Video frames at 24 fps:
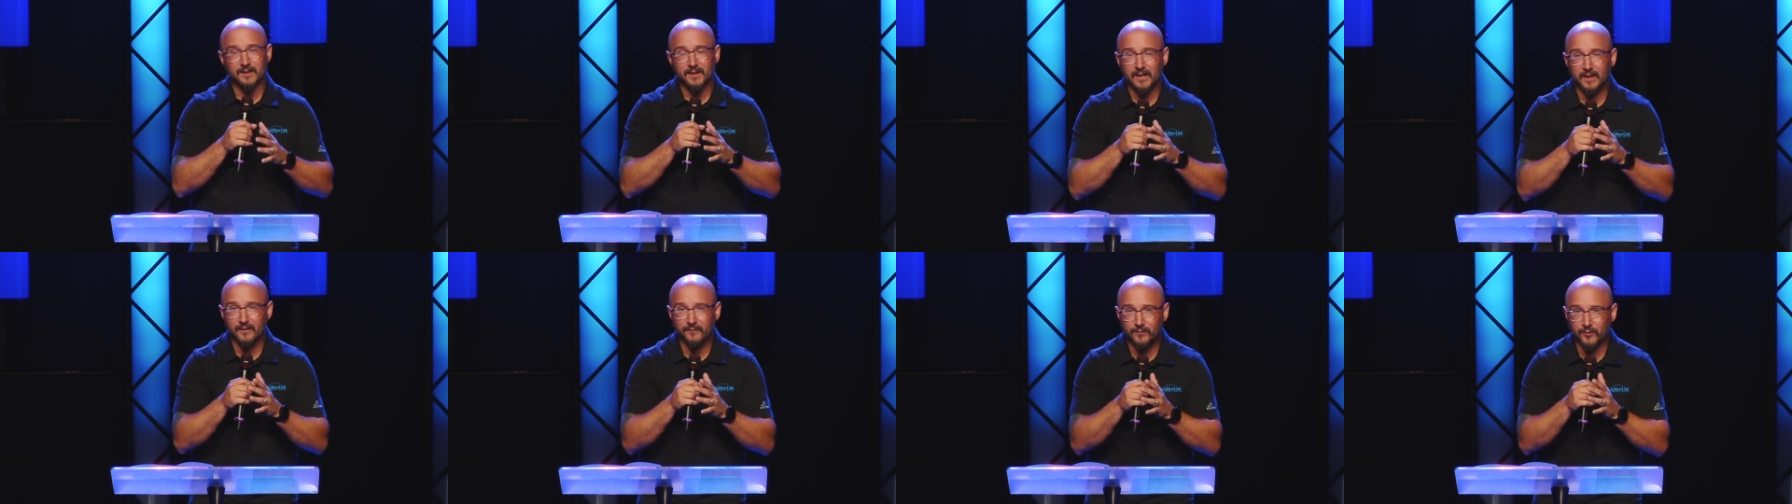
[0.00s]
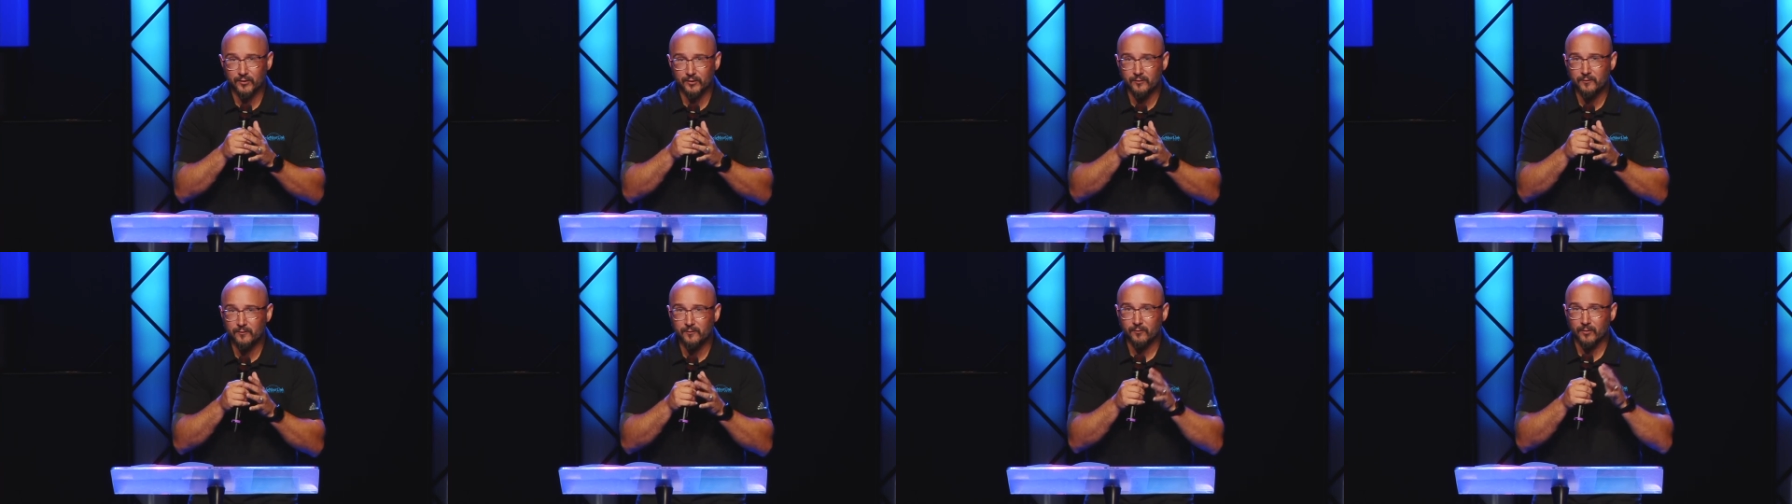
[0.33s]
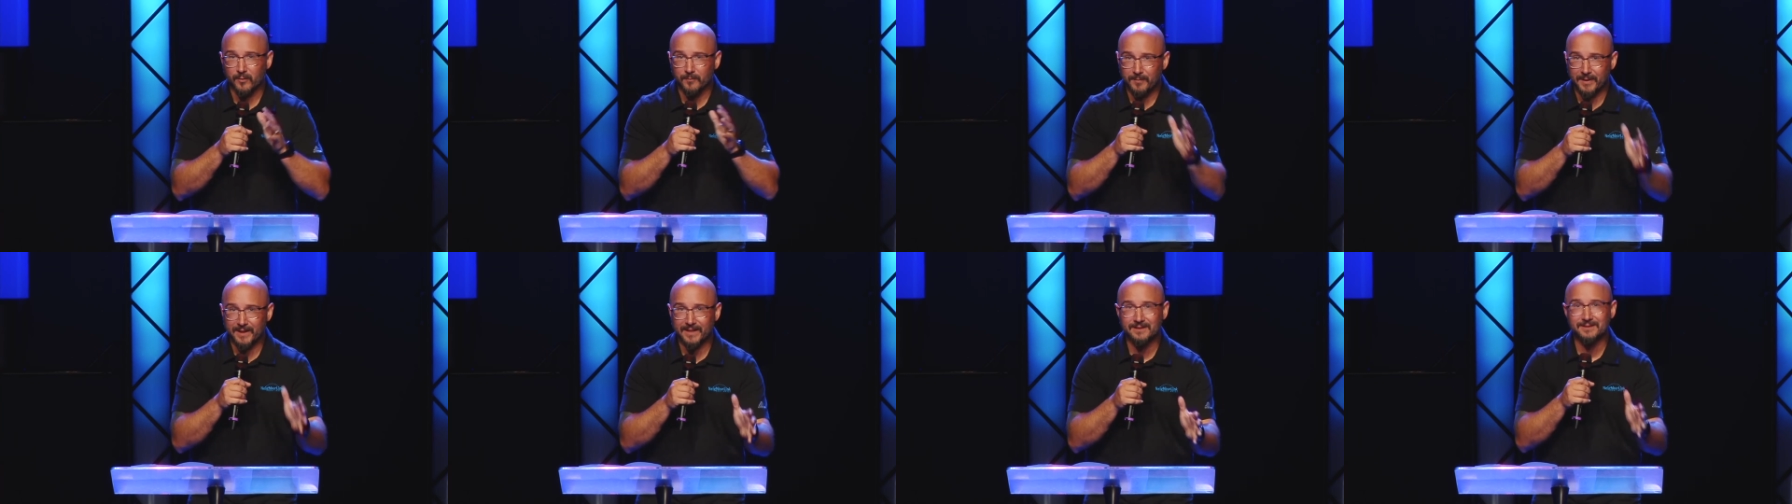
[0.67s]
if you've
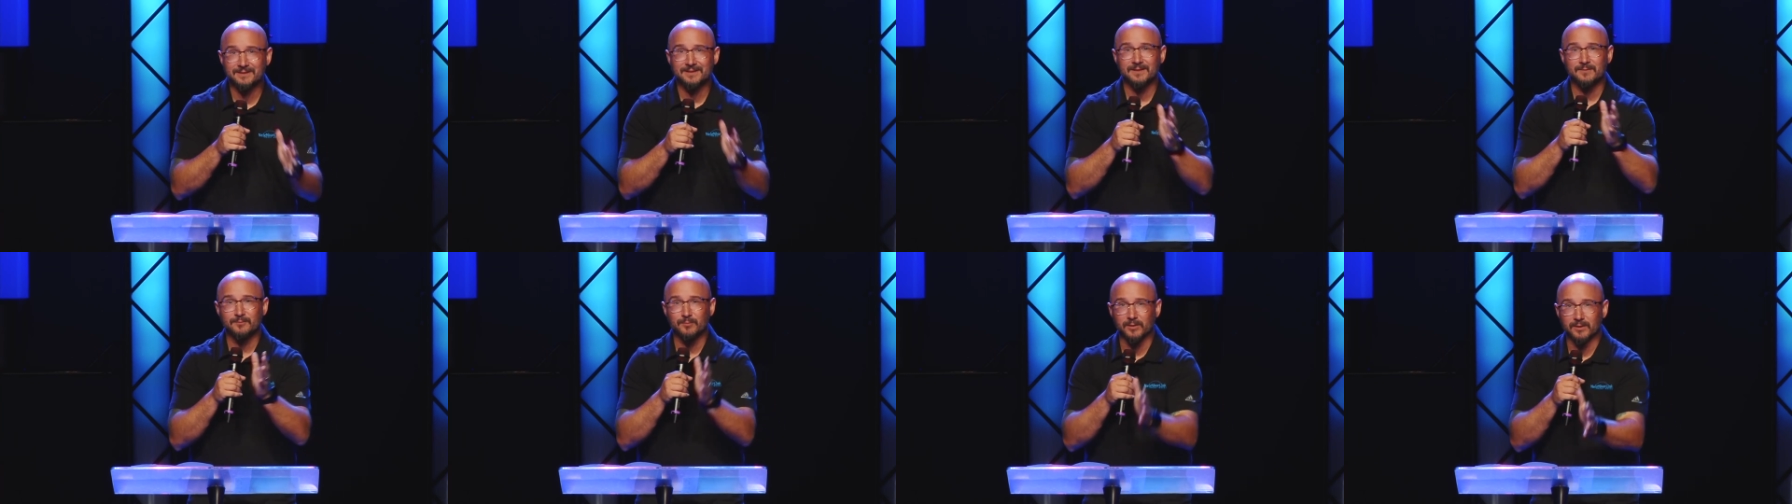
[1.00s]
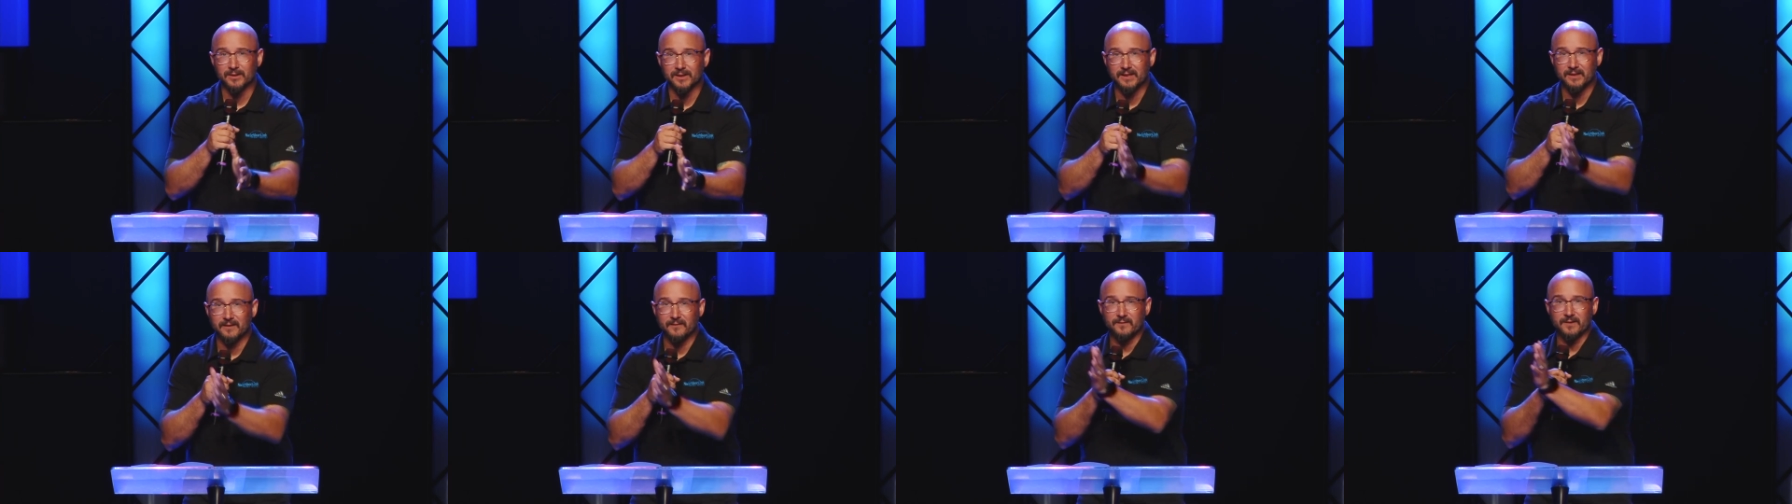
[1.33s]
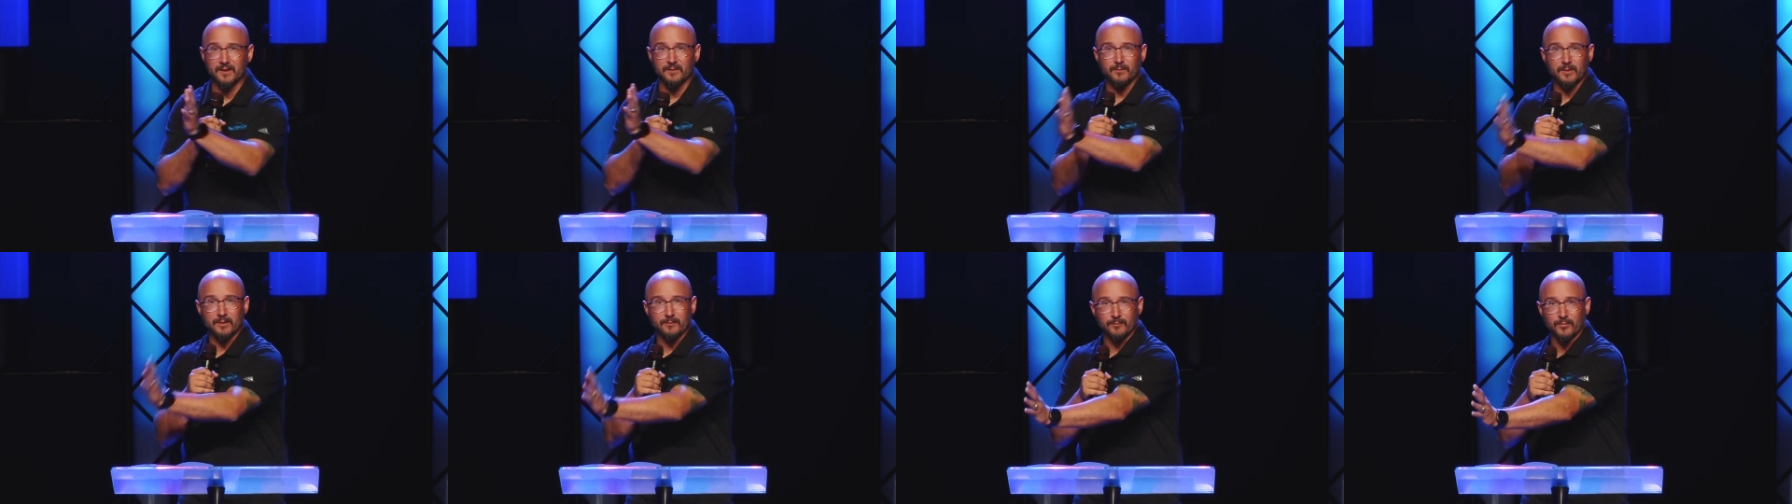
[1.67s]
repented, believed,
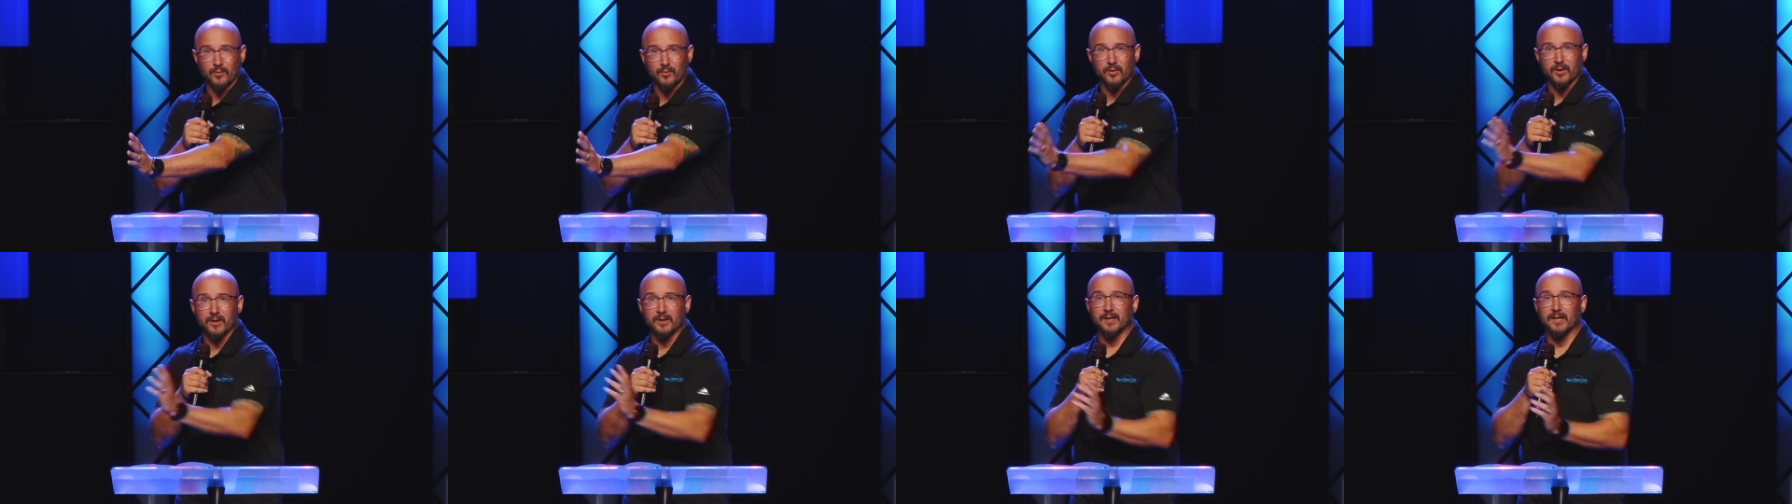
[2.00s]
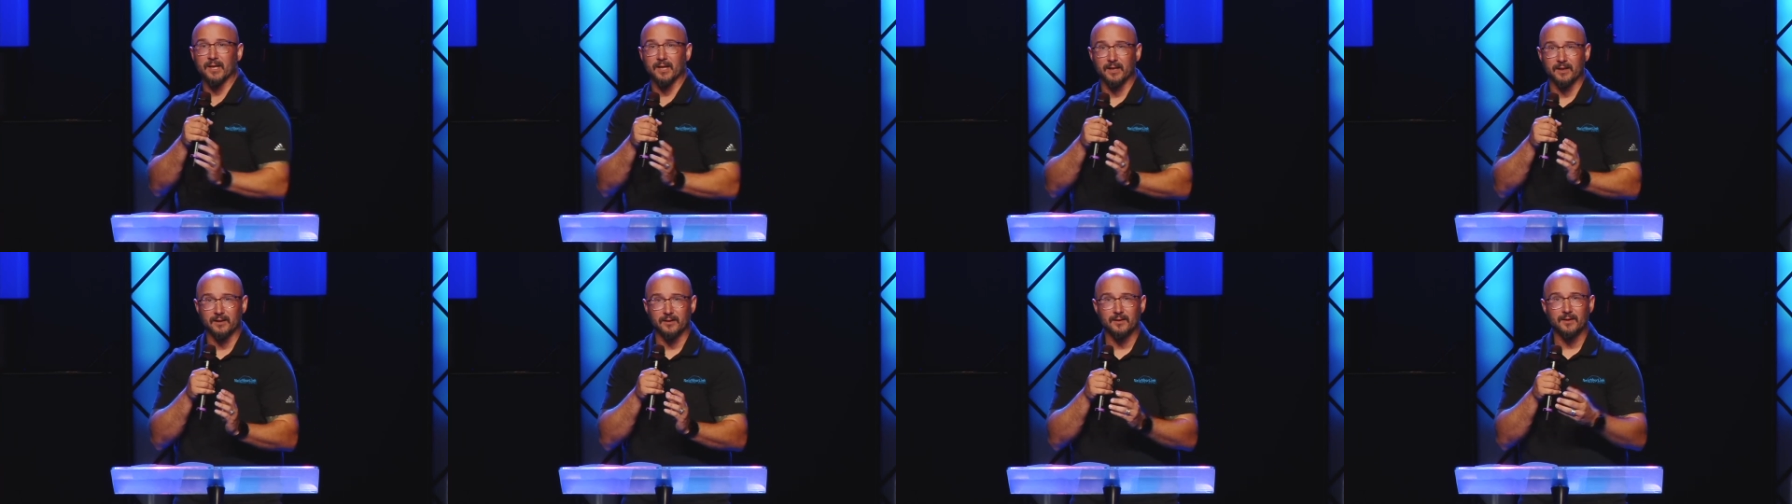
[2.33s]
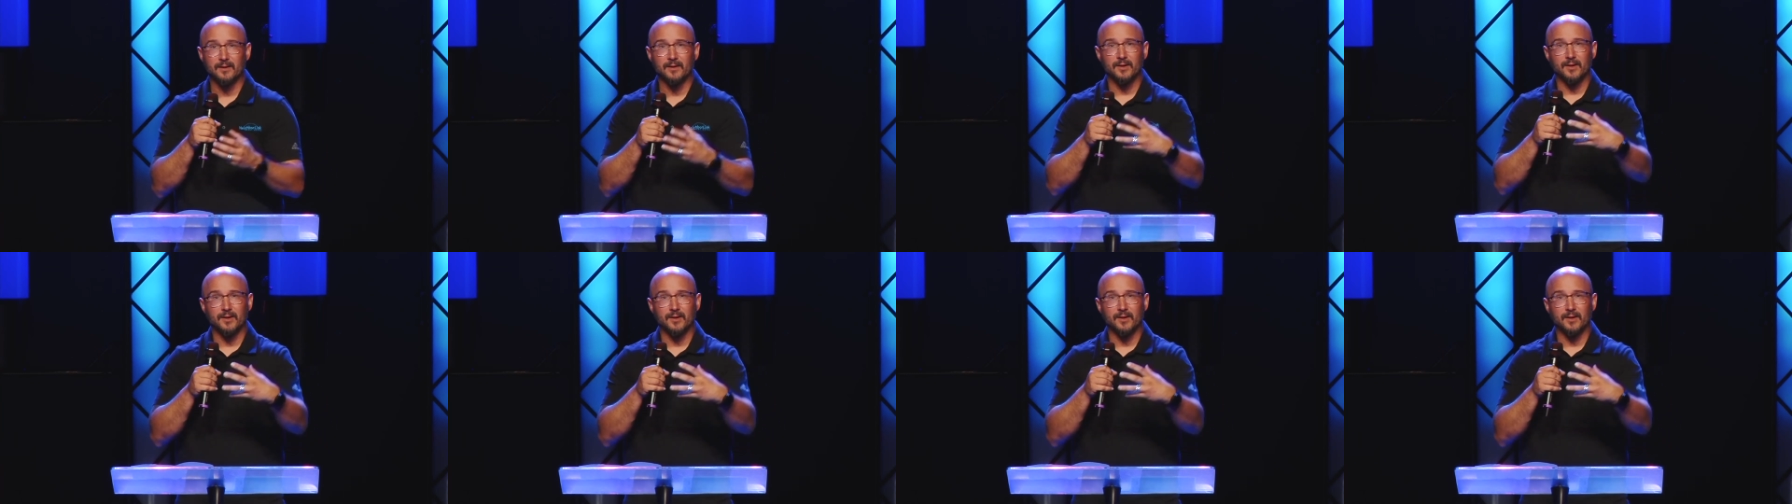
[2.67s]
and been born again,